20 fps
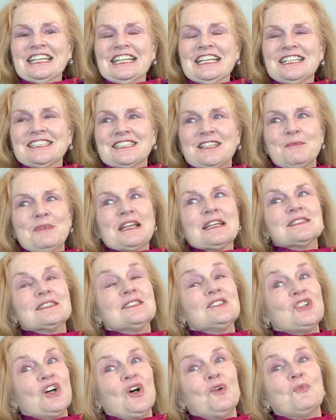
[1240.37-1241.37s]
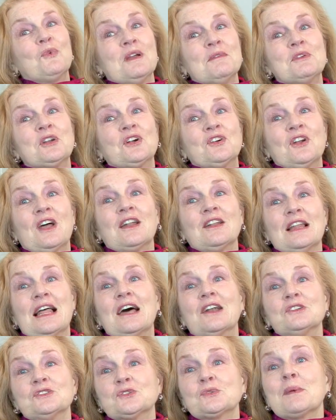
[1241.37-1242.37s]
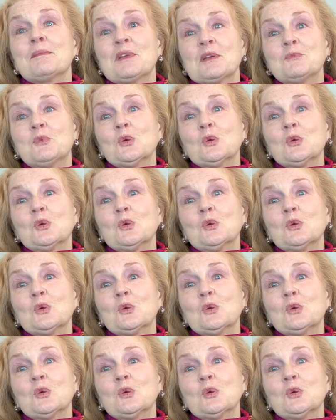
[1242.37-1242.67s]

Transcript: he said, because adult women are not allowed in swimming